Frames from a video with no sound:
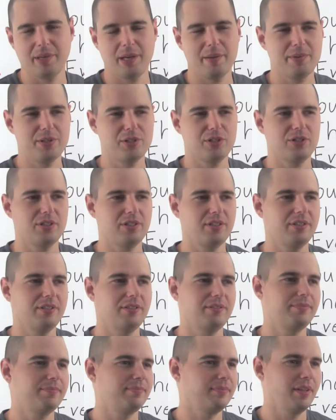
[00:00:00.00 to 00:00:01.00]
Maybe
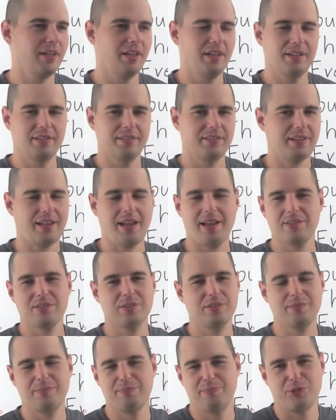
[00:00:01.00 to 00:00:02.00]
she has
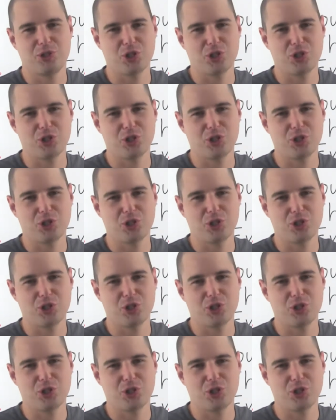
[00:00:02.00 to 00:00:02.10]
a